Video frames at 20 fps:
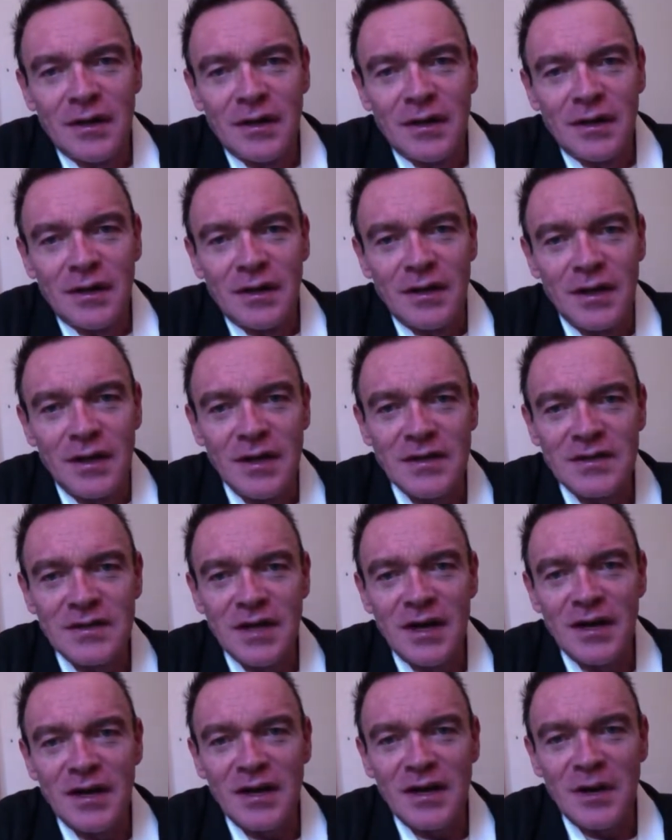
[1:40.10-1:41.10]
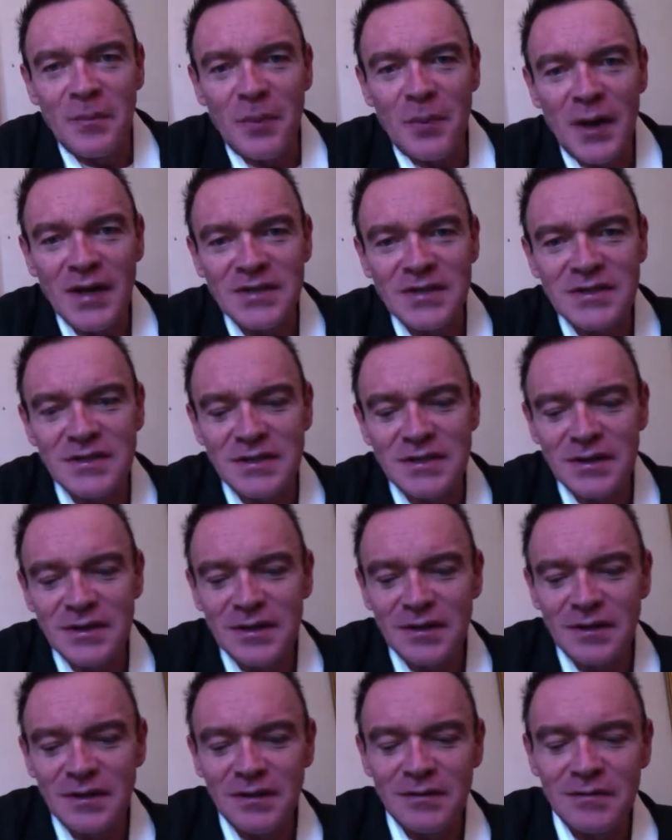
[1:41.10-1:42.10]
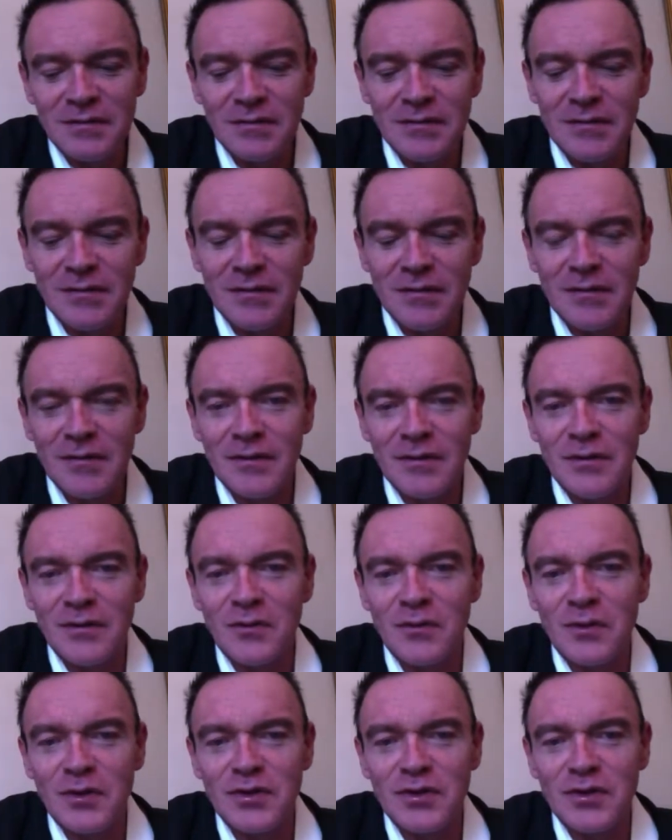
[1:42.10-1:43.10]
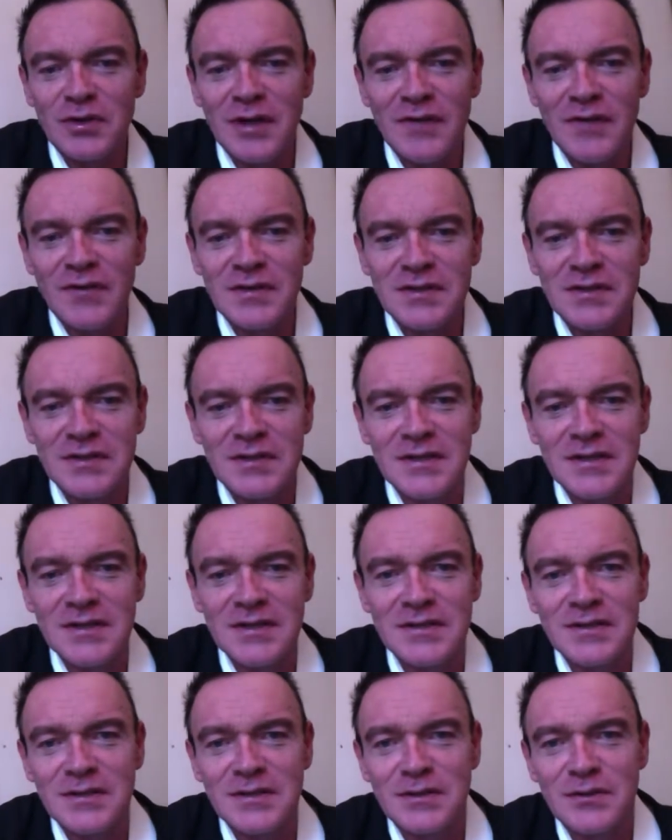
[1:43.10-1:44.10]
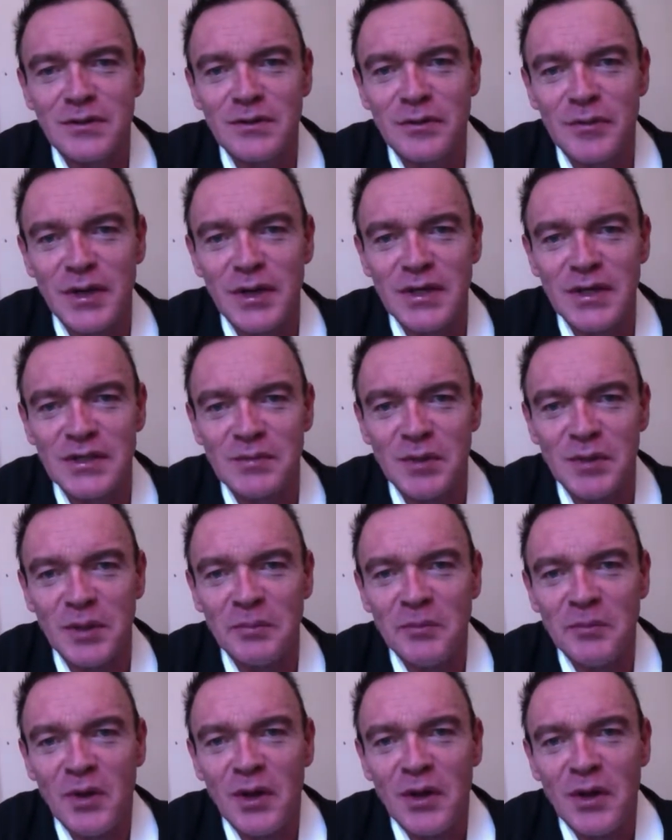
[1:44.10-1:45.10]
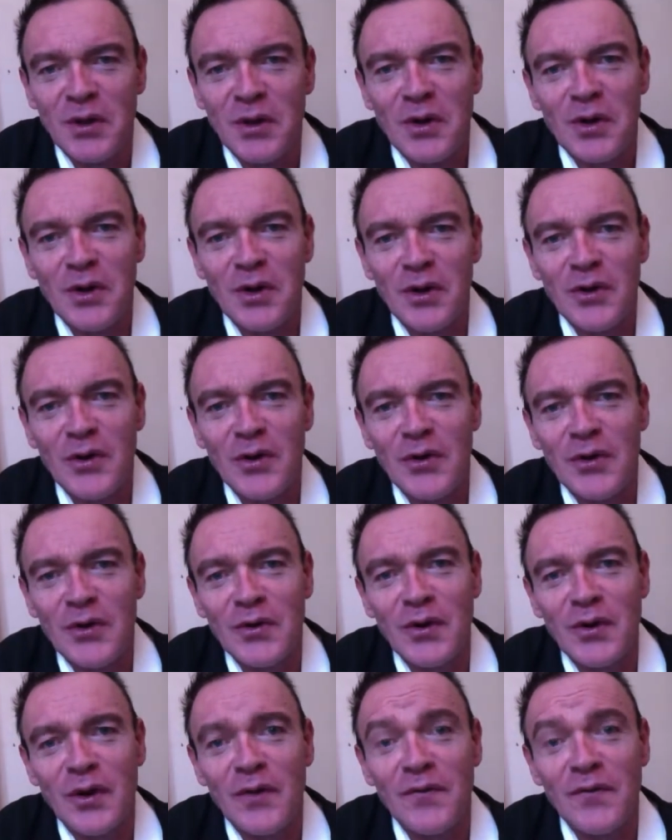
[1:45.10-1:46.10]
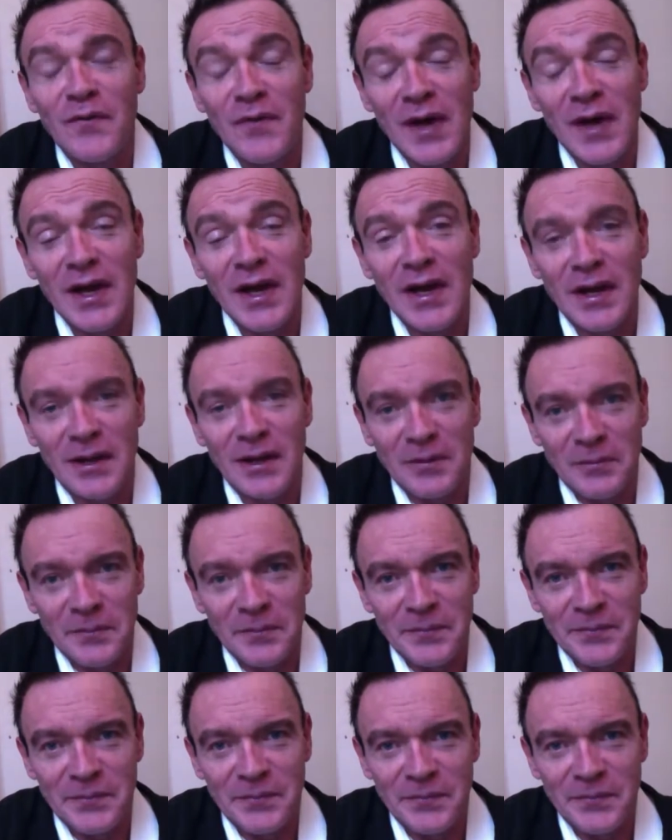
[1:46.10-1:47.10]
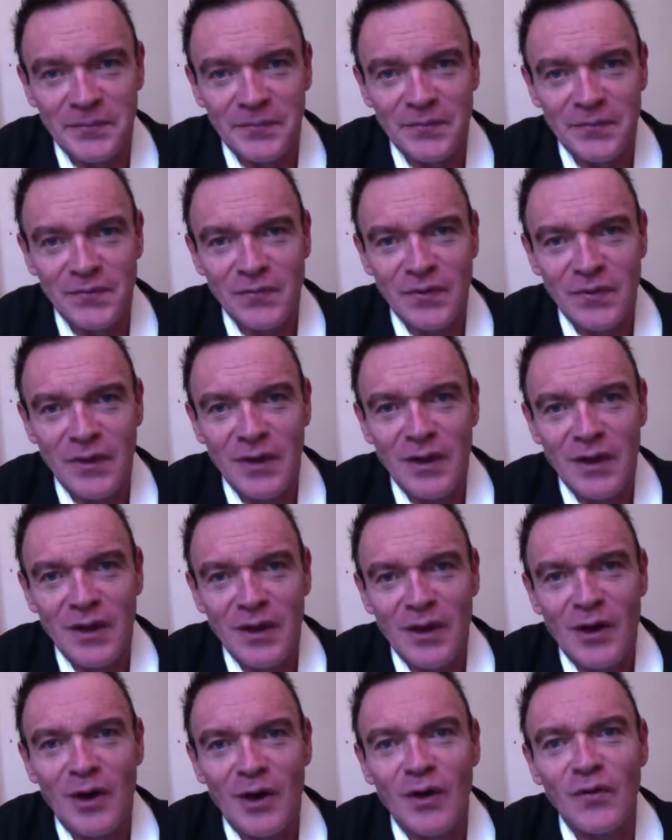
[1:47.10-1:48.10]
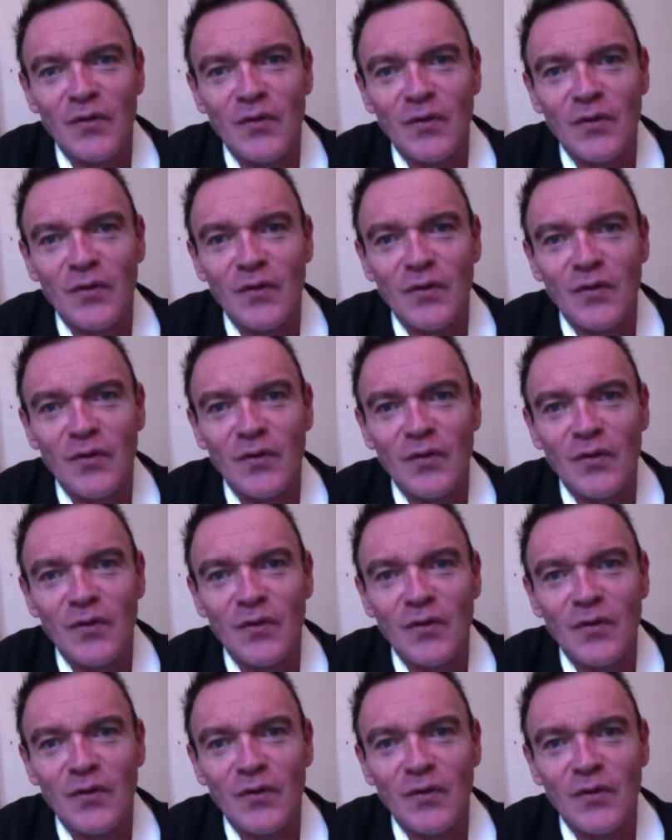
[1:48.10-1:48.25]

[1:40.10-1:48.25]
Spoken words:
is our capacity, which never ceases to amaze me, of failing, of